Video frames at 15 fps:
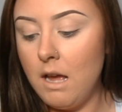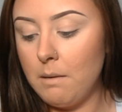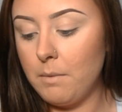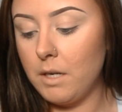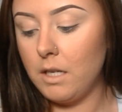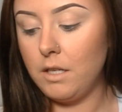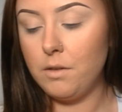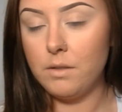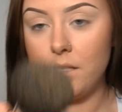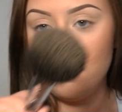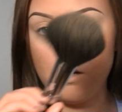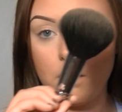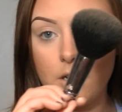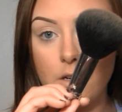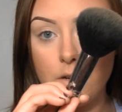I'm going to use
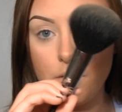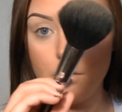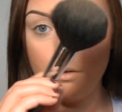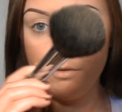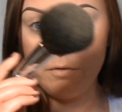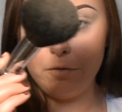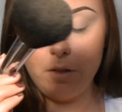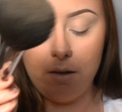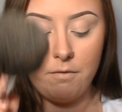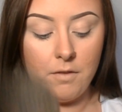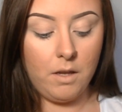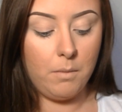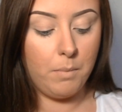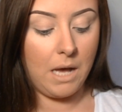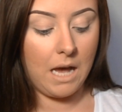it on a Nunu
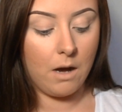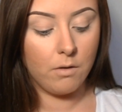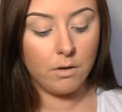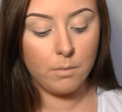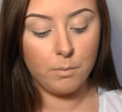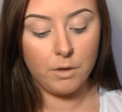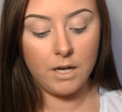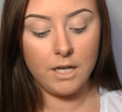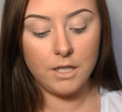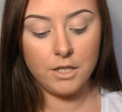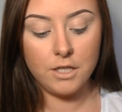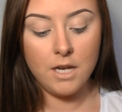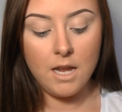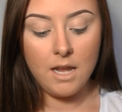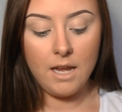Fluffy powder brush,